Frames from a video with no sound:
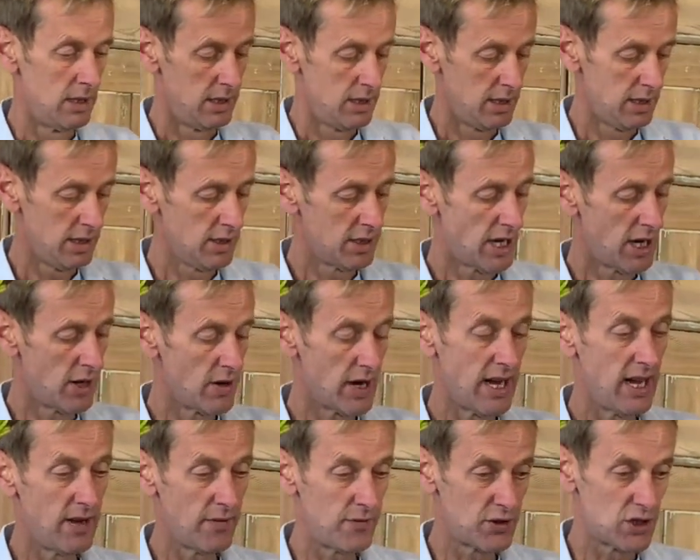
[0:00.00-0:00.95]
you don't
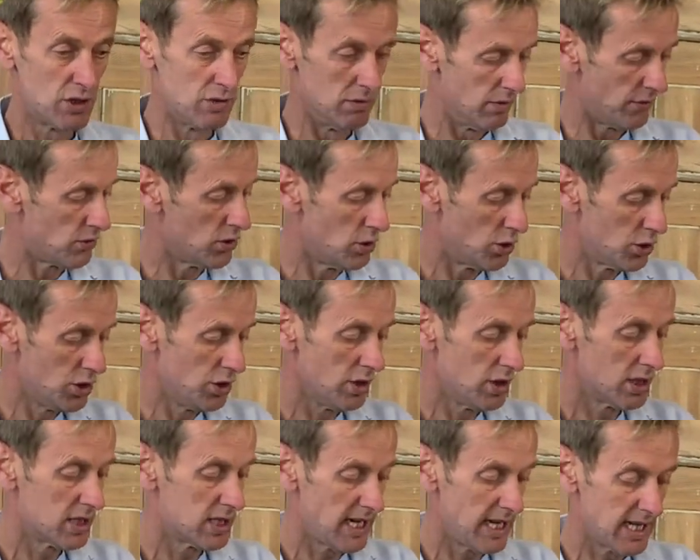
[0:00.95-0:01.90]
have to, of course. You
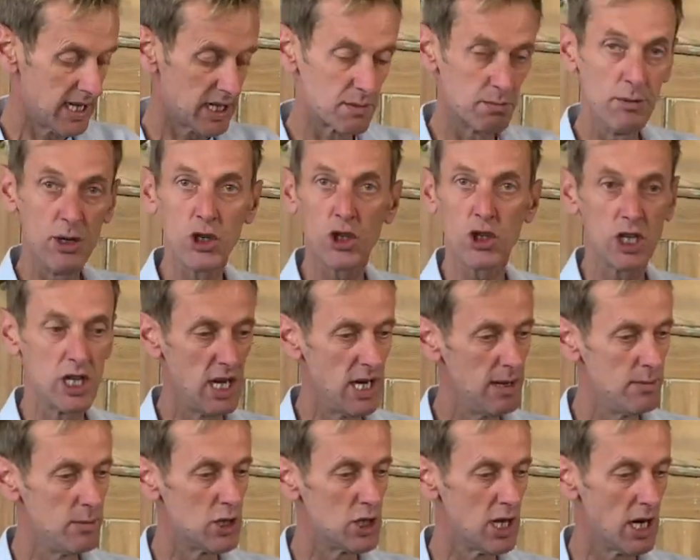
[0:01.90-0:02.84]
can take as much time
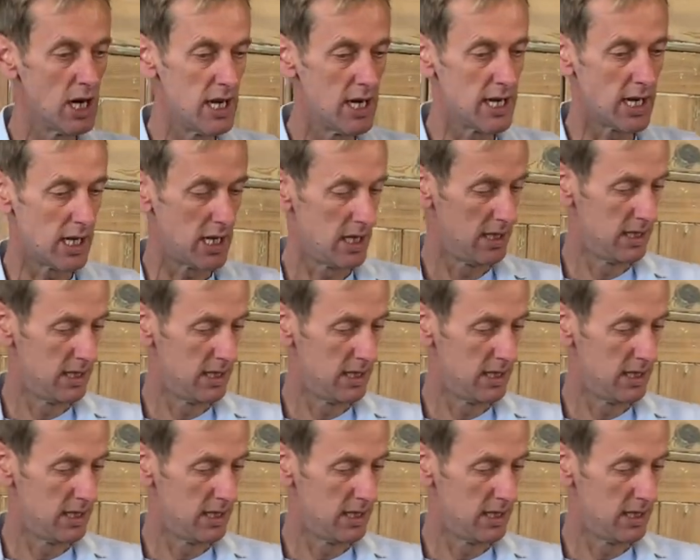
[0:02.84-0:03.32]
as you like.